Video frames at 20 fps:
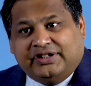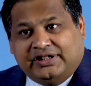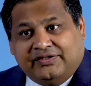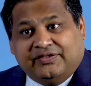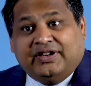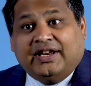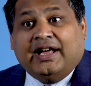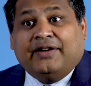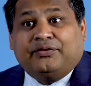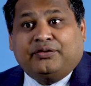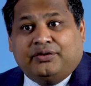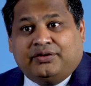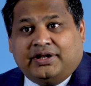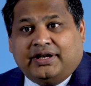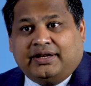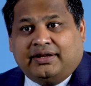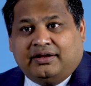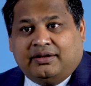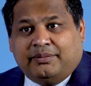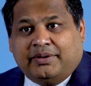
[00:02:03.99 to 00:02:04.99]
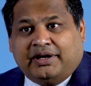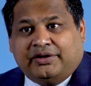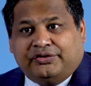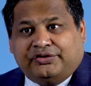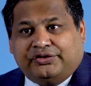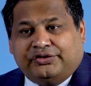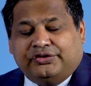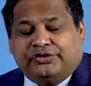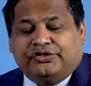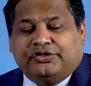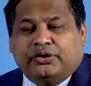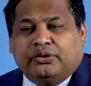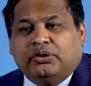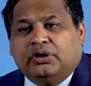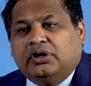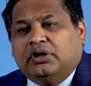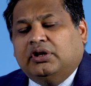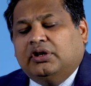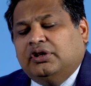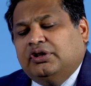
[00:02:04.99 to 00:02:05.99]
even after taking the medicine. So
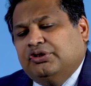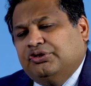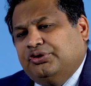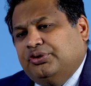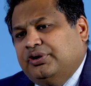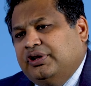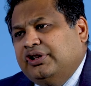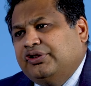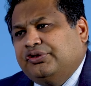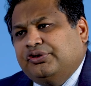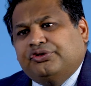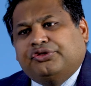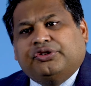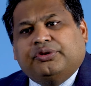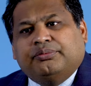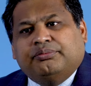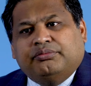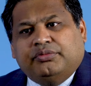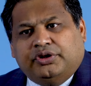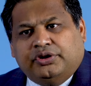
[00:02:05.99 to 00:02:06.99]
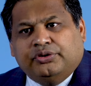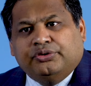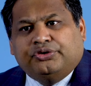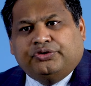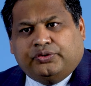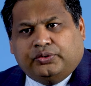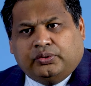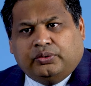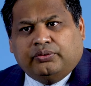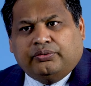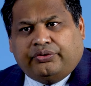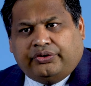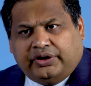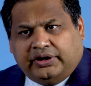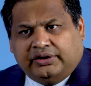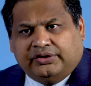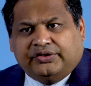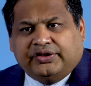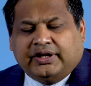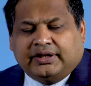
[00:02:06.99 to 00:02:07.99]
these are some useful
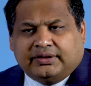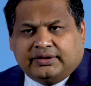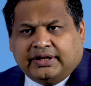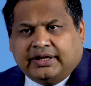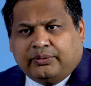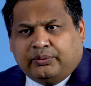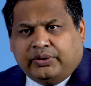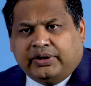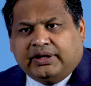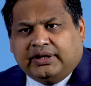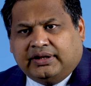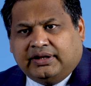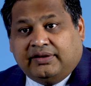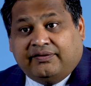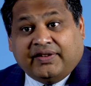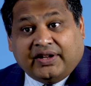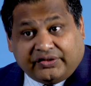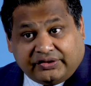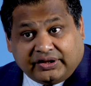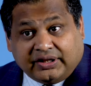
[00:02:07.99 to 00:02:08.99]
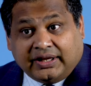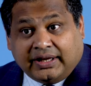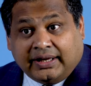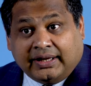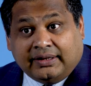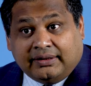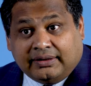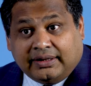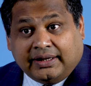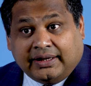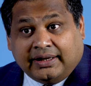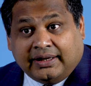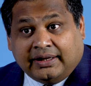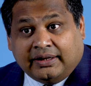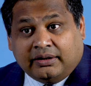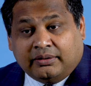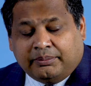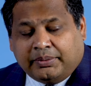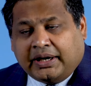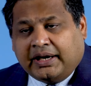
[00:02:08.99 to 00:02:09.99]
things that we can investigate.
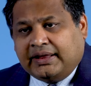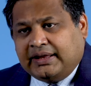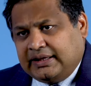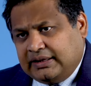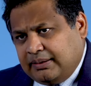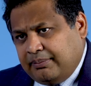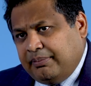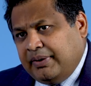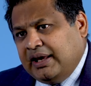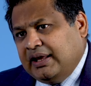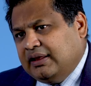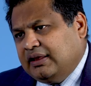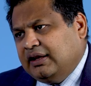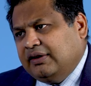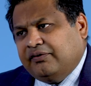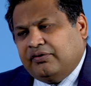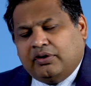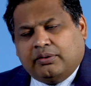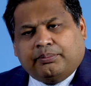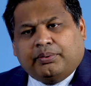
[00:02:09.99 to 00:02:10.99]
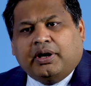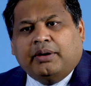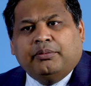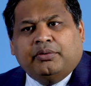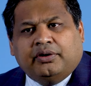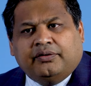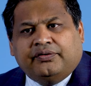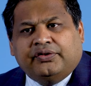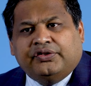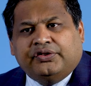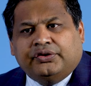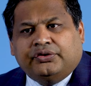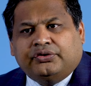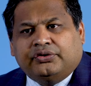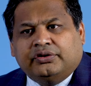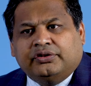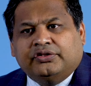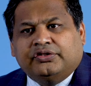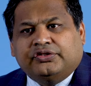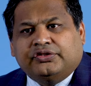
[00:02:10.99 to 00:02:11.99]
But I think the main thing for the primary
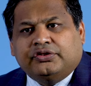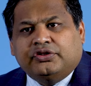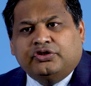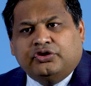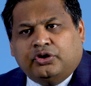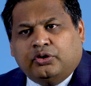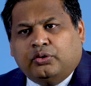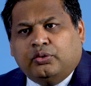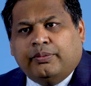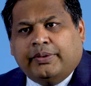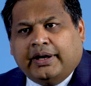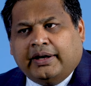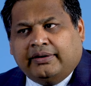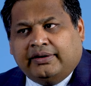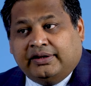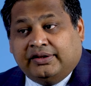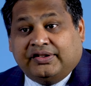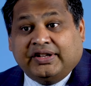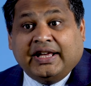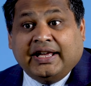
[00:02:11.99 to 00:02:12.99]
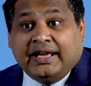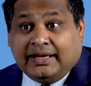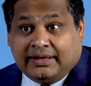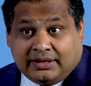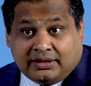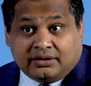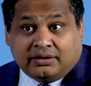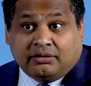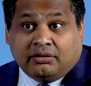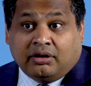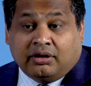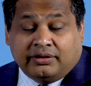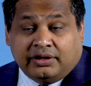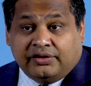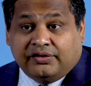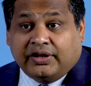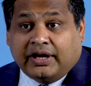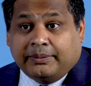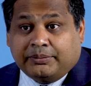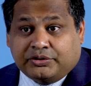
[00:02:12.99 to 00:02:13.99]
physicians to know about is that there are
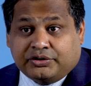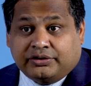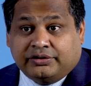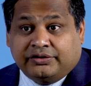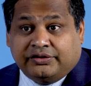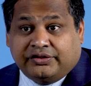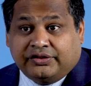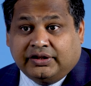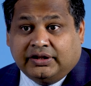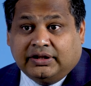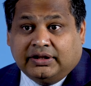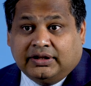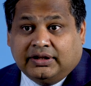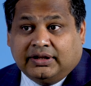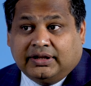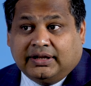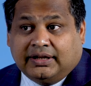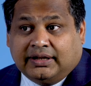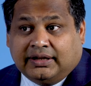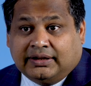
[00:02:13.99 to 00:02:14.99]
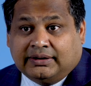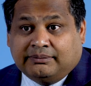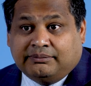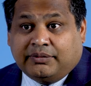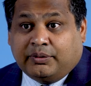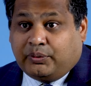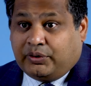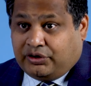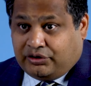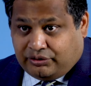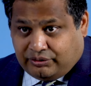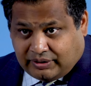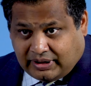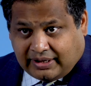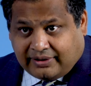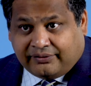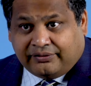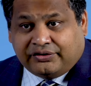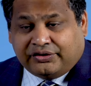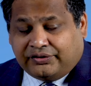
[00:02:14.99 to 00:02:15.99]
these options, that we do
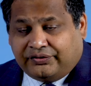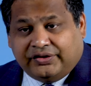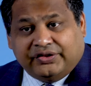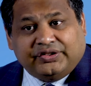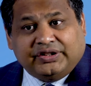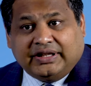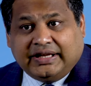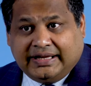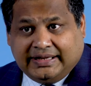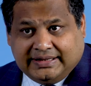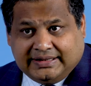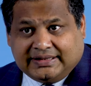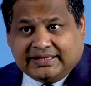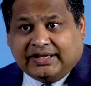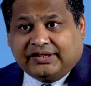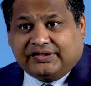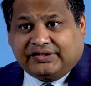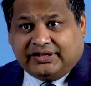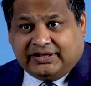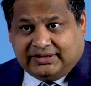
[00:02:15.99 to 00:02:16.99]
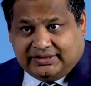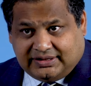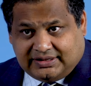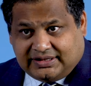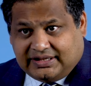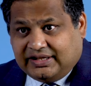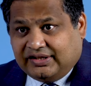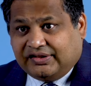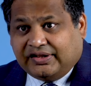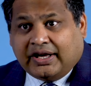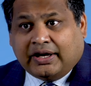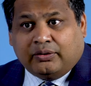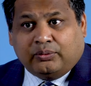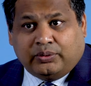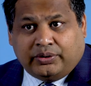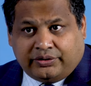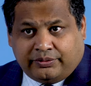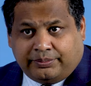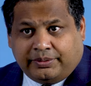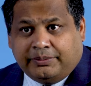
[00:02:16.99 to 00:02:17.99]
have sophisticated testing to tease out
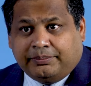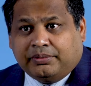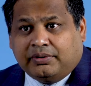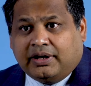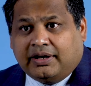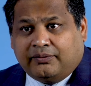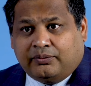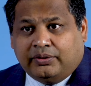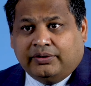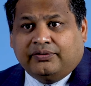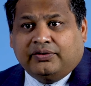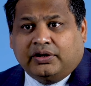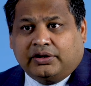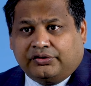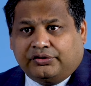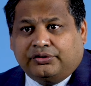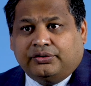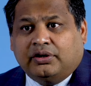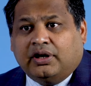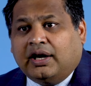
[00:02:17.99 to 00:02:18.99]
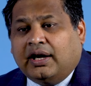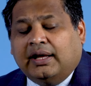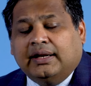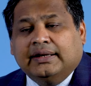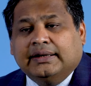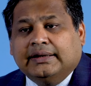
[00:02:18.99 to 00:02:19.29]
whether people have reflux or not.